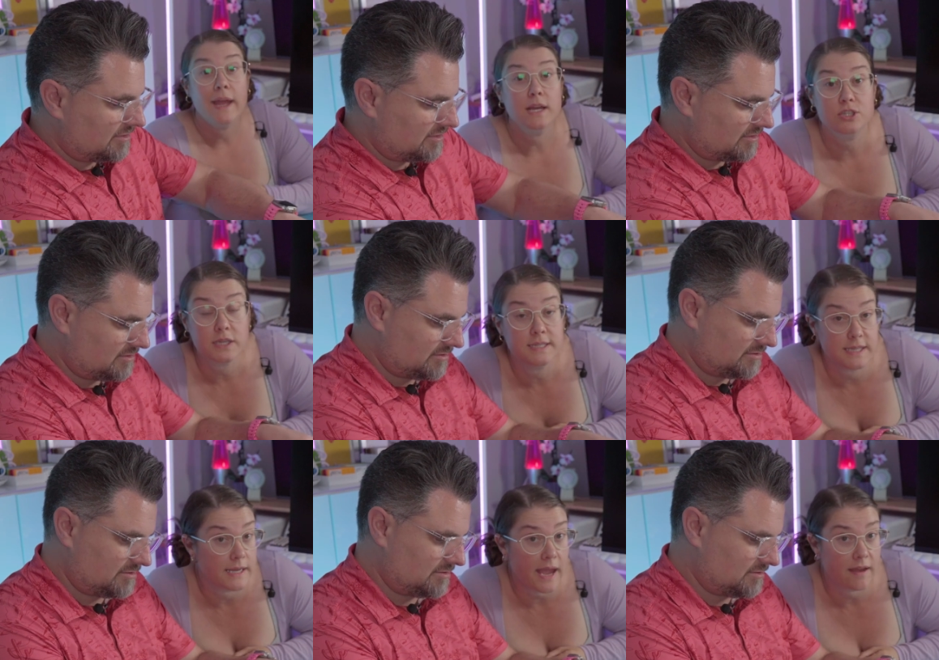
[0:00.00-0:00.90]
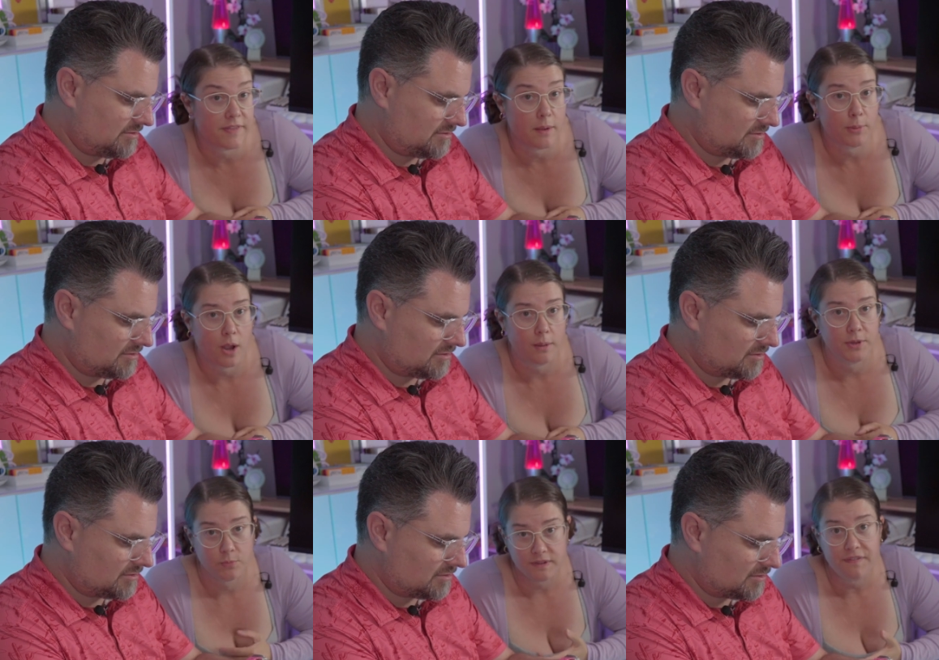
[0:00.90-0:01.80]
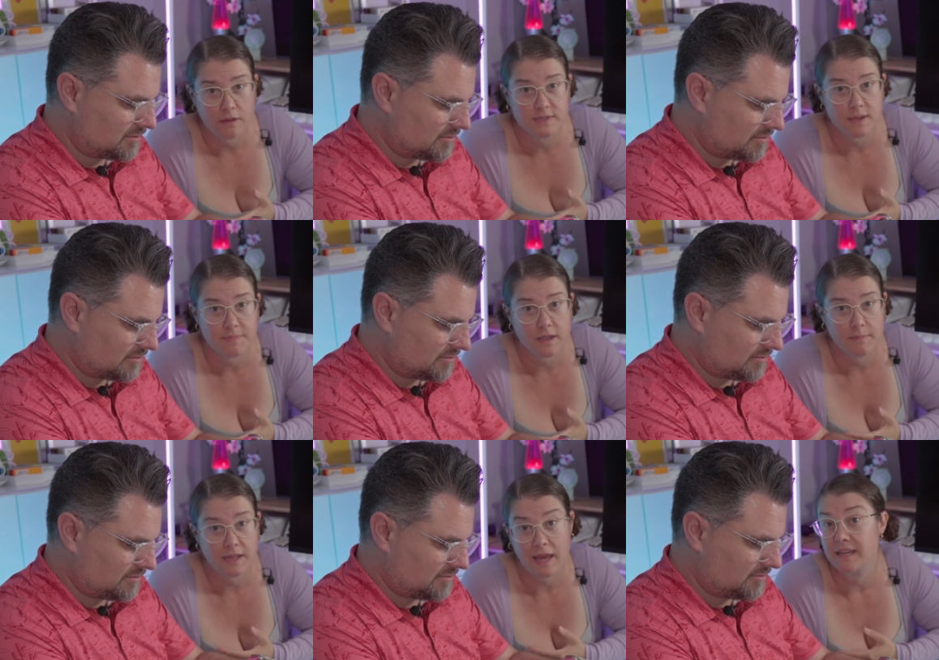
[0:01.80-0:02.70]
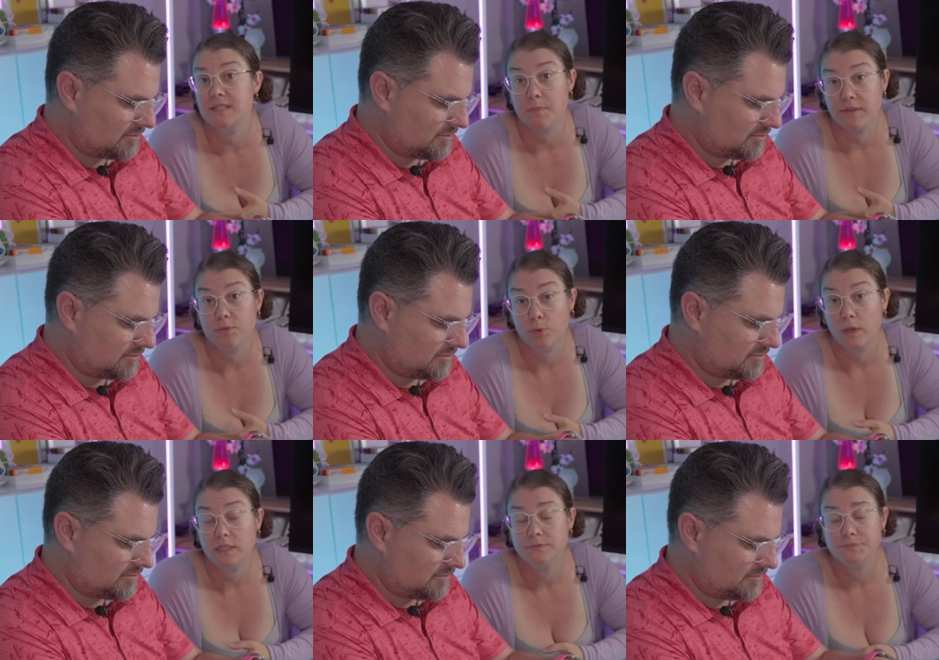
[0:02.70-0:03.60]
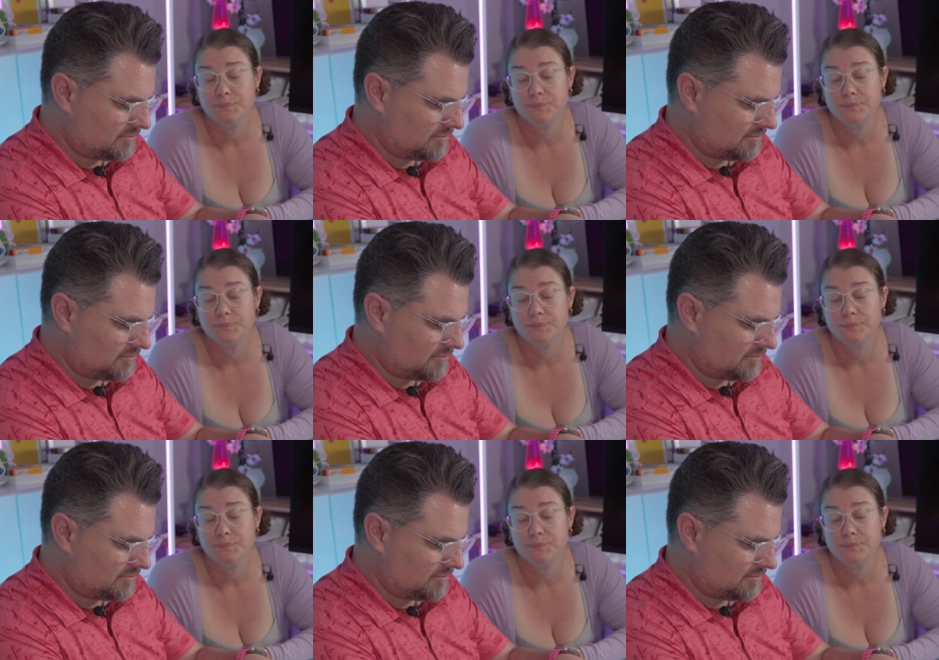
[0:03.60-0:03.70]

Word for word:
Speaker 1: actually did have that problem. We found something on my last motherboard.